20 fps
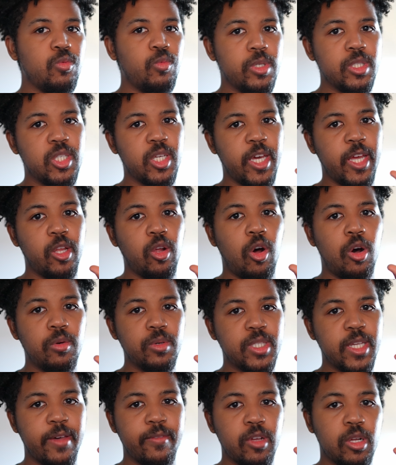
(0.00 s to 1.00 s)
once again,
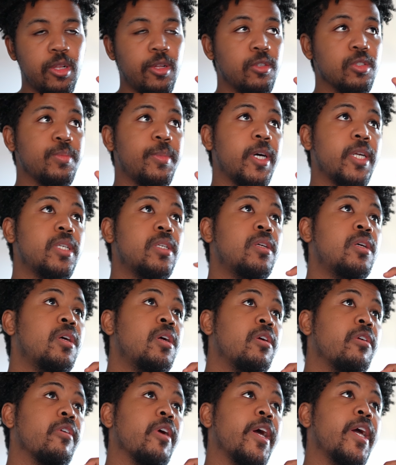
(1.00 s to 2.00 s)
always have the close button,
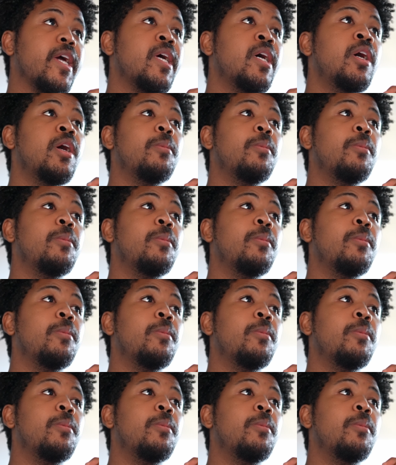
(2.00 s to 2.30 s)
right?